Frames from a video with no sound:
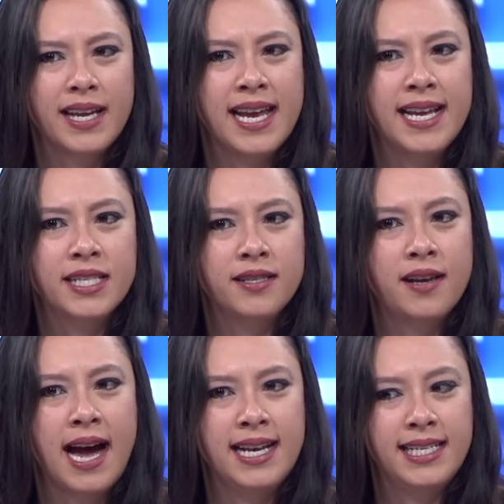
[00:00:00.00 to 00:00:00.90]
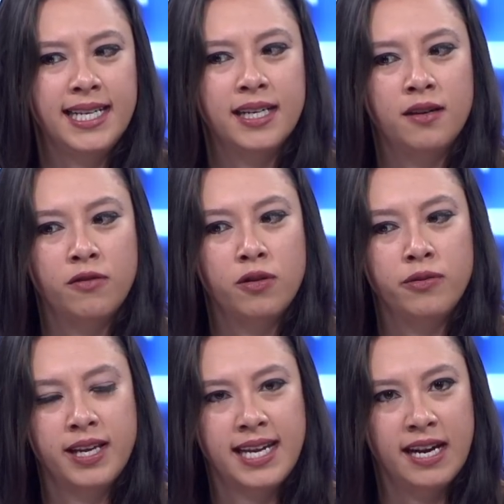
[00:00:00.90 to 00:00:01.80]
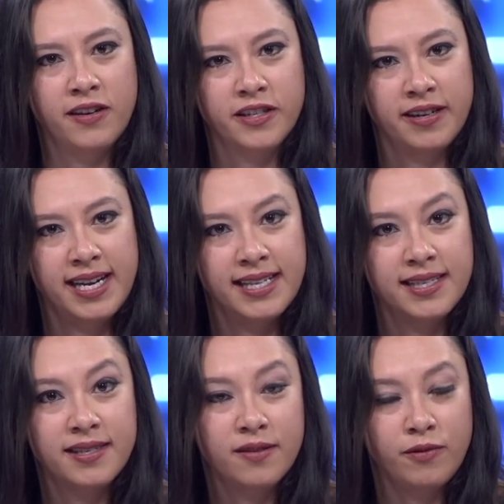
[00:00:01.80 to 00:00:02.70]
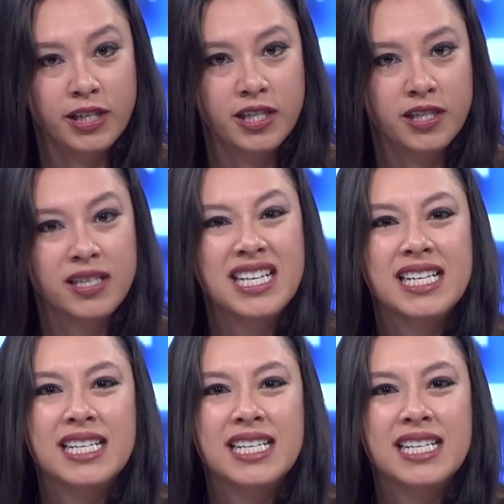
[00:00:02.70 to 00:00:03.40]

his idea of who the character is, which